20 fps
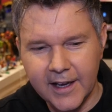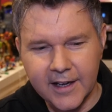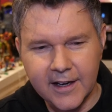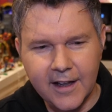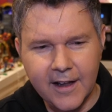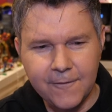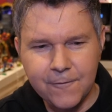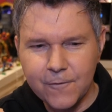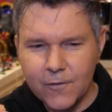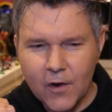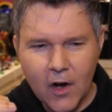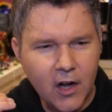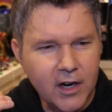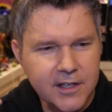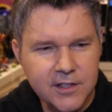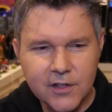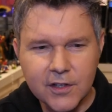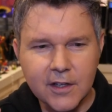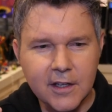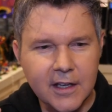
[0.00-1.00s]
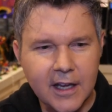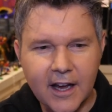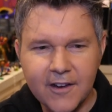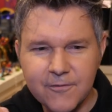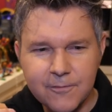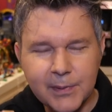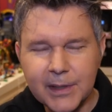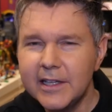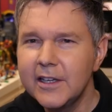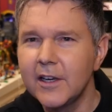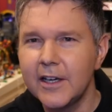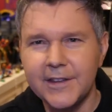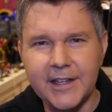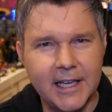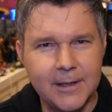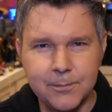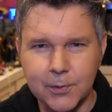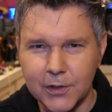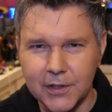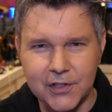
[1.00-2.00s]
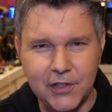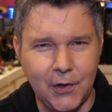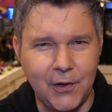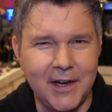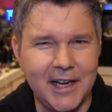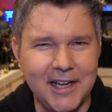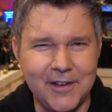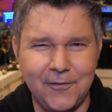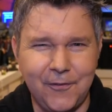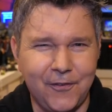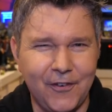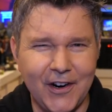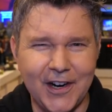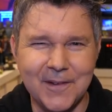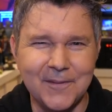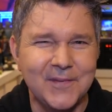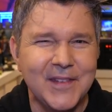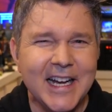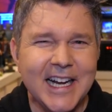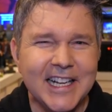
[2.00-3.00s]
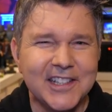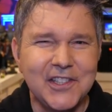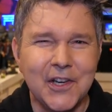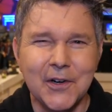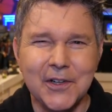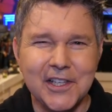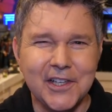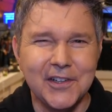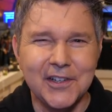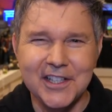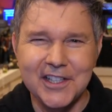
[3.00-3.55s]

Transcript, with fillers: and honestly I've been on that bullet train from Tokyo